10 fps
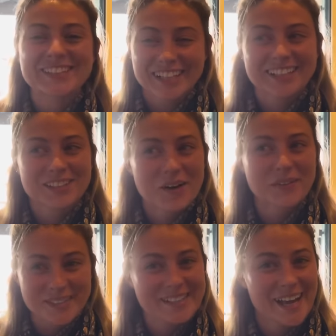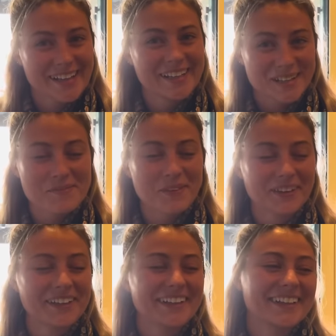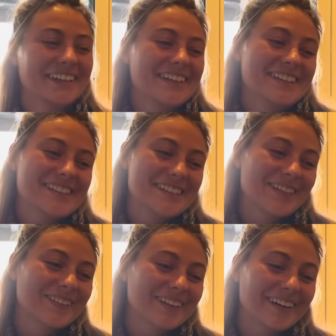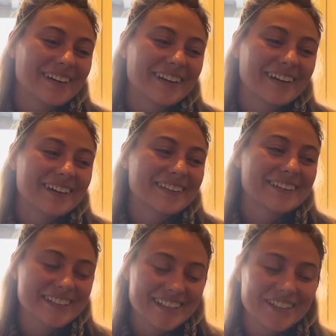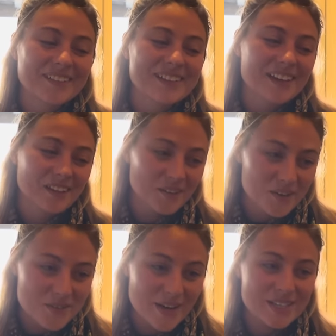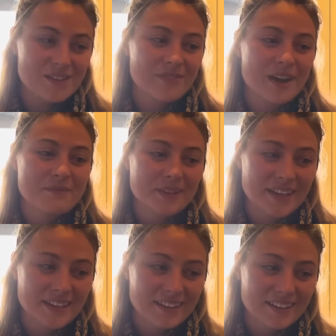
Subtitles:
was like, no, we're saying it, come on. Uh-huh. So we did. We said the rosary as a family.